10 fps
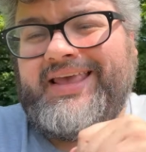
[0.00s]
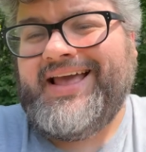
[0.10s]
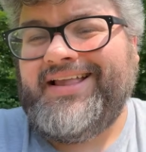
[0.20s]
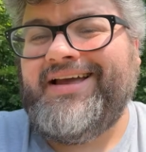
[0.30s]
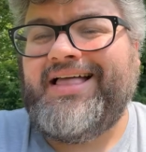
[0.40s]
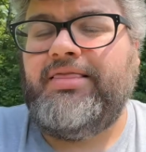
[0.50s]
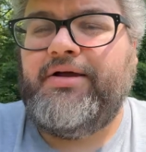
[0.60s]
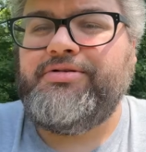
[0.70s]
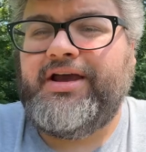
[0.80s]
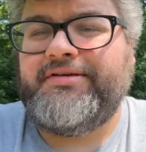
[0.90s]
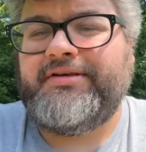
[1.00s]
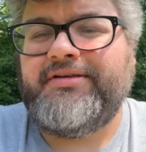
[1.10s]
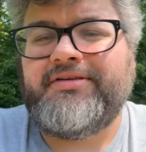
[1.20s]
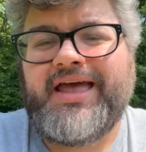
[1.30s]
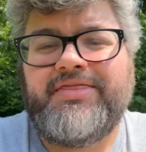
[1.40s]
get lounge
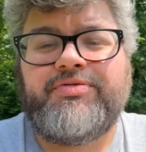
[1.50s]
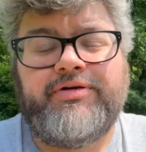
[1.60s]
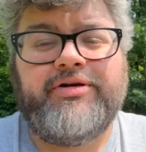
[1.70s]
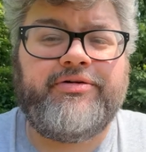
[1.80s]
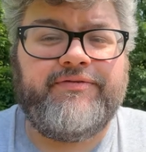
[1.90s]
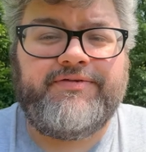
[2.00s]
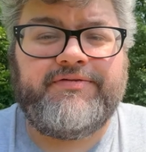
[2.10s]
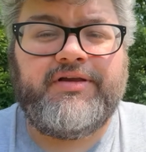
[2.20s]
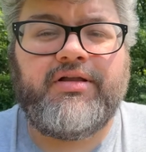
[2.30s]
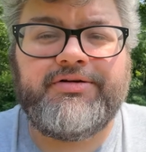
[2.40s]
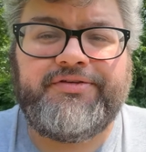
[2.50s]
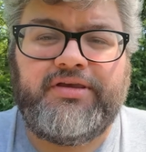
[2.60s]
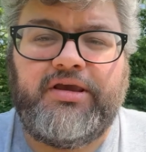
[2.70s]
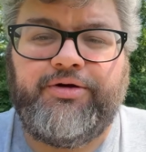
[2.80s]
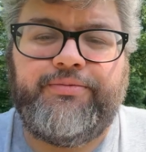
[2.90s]
access at $350 a
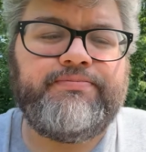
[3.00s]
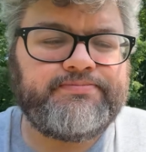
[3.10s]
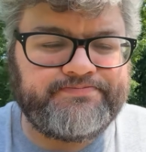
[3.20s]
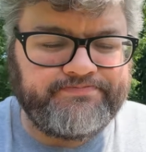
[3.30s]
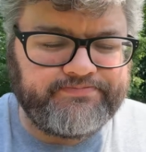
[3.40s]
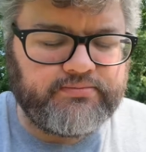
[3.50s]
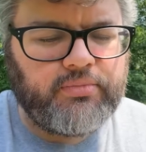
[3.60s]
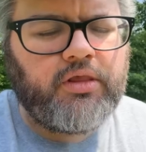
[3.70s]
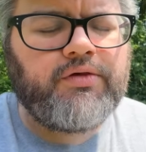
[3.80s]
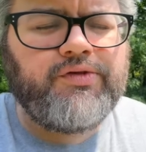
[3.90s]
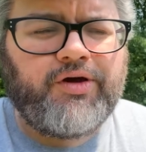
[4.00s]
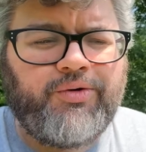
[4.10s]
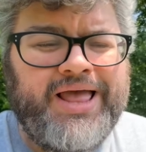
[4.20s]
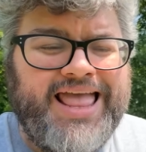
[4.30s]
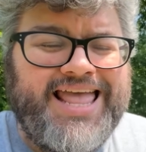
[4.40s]
year.
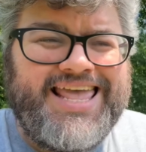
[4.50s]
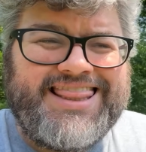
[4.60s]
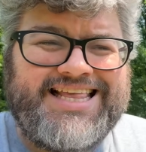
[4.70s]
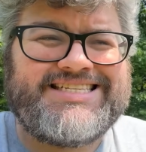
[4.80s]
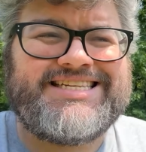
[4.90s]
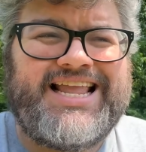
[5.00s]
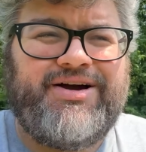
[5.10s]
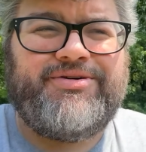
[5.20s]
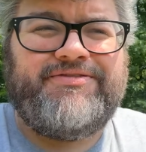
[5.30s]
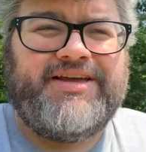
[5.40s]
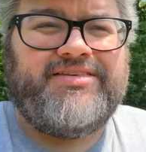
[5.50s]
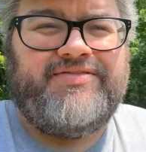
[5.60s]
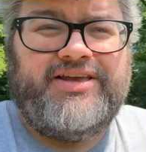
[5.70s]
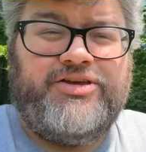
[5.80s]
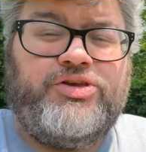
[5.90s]
So this is now
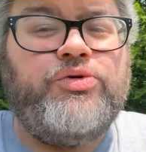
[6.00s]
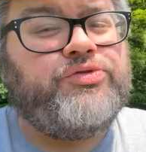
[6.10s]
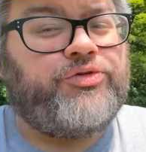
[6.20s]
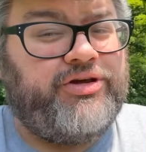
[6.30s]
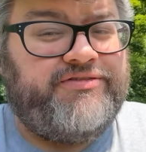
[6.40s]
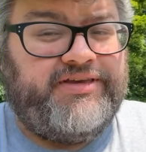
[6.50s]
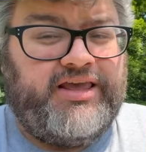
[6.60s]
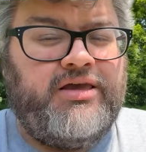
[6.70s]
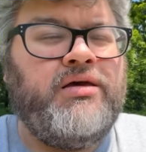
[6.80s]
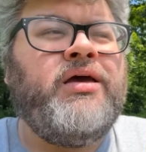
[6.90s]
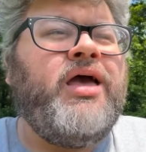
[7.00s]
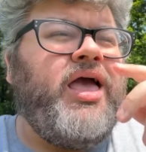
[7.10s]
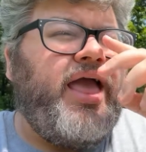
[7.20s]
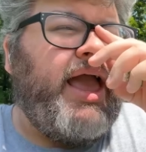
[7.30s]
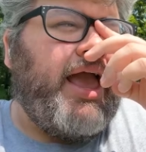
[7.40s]
effectively a usury fee.
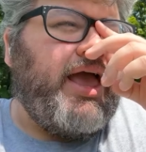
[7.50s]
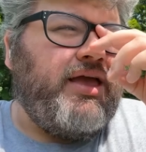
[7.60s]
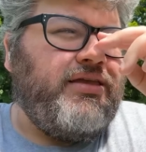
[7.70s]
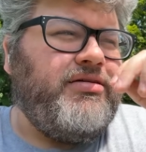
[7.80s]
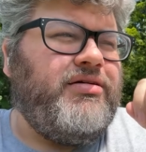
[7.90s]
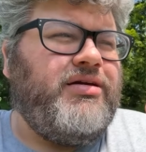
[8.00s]
And